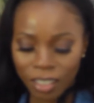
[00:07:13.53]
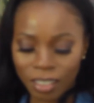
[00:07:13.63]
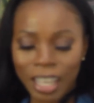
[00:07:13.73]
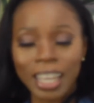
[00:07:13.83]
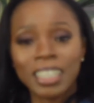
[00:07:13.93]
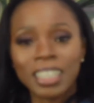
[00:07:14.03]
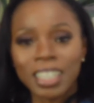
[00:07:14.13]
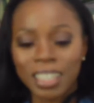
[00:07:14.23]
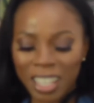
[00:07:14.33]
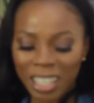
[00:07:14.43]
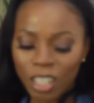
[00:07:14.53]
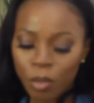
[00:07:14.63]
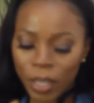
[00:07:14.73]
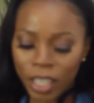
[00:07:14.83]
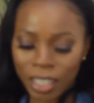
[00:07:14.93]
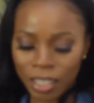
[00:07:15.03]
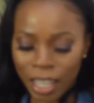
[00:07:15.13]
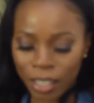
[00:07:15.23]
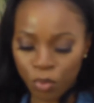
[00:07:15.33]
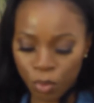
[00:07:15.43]
edit it a little bit in
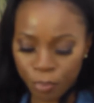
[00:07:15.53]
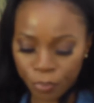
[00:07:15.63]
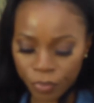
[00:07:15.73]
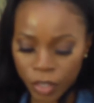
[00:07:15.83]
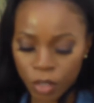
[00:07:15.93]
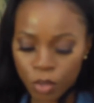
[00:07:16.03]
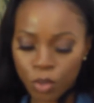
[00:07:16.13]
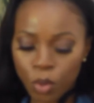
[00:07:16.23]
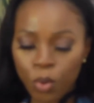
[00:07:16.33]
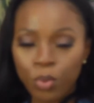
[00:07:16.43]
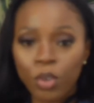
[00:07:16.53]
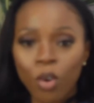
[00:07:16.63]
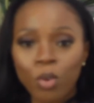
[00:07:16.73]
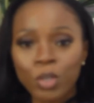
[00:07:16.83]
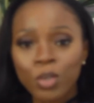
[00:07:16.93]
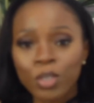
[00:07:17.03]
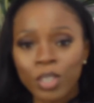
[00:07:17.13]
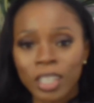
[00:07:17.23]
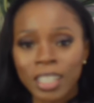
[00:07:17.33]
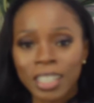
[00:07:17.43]
Lightroom. So also you
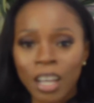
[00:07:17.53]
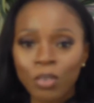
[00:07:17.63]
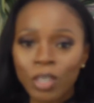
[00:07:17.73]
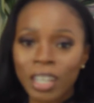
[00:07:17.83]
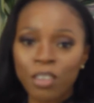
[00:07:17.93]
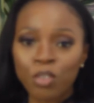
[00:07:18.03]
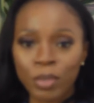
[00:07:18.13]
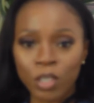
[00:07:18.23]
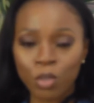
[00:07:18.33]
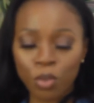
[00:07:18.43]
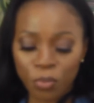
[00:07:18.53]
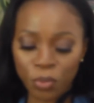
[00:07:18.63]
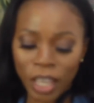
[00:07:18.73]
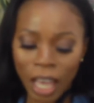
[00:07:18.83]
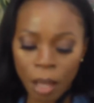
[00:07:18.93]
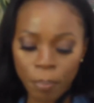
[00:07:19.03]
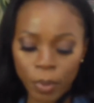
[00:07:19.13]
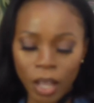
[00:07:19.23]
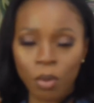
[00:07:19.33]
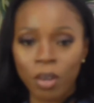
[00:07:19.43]
can download Lightroom. It's also a free app.
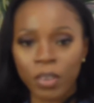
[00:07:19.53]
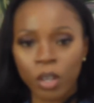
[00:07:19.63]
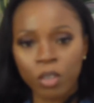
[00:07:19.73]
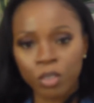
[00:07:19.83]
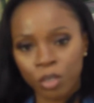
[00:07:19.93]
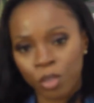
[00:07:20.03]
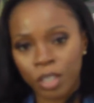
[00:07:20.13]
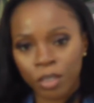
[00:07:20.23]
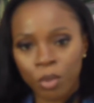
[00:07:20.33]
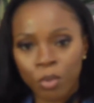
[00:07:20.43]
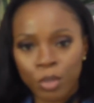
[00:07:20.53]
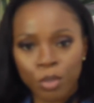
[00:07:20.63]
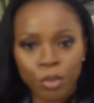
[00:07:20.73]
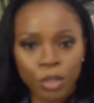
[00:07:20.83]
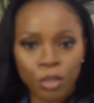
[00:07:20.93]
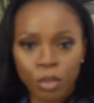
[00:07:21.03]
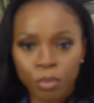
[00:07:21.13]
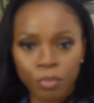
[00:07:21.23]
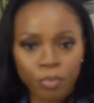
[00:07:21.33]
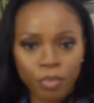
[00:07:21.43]
However, you can also
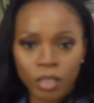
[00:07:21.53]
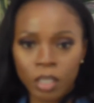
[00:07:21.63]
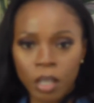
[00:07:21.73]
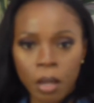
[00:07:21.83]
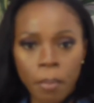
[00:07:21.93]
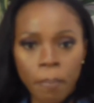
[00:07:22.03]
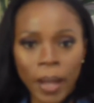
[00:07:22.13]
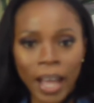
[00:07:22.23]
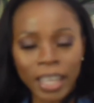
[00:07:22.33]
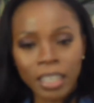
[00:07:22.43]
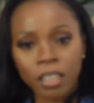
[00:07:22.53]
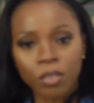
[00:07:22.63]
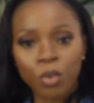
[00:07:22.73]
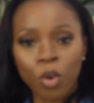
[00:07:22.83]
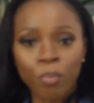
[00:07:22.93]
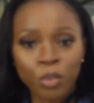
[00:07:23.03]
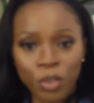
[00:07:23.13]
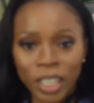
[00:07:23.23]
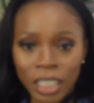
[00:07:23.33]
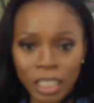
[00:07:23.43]
buy or
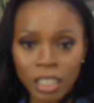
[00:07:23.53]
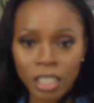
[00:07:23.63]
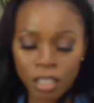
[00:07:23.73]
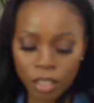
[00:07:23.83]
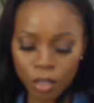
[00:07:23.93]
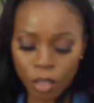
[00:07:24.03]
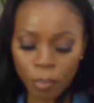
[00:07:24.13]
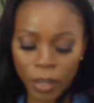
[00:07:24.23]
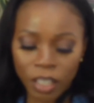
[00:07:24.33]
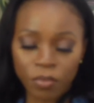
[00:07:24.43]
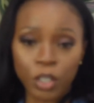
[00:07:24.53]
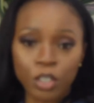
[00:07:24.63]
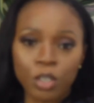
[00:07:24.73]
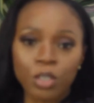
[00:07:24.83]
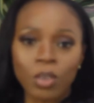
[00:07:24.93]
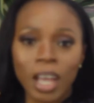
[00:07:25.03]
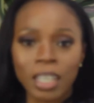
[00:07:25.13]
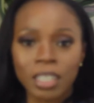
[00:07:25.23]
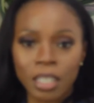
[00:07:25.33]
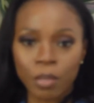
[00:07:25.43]
upgrade it to the paid version to
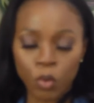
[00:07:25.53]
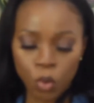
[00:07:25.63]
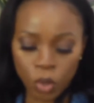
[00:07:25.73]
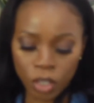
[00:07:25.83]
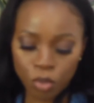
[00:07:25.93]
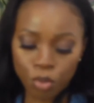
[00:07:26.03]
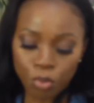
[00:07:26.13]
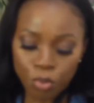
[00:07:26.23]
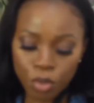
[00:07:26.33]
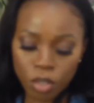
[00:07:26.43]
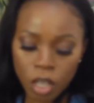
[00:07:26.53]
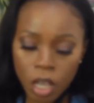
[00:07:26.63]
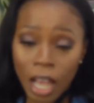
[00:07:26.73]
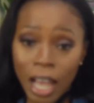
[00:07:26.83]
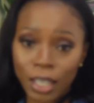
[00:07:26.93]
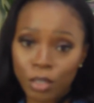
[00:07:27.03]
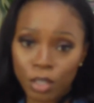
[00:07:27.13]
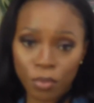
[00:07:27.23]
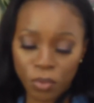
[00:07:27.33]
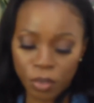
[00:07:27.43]
access more tools. I use
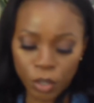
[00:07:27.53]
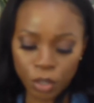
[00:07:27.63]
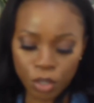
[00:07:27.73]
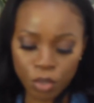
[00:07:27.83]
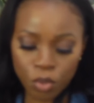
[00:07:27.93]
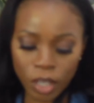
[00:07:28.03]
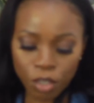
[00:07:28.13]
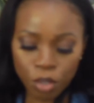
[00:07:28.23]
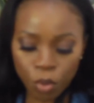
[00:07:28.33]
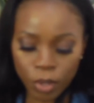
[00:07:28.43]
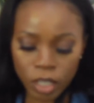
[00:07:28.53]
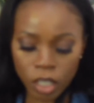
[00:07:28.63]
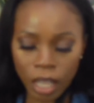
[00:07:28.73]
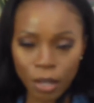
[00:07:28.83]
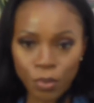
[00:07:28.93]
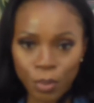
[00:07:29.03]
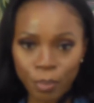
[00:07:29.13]
the free version, so I just go into Lightroom,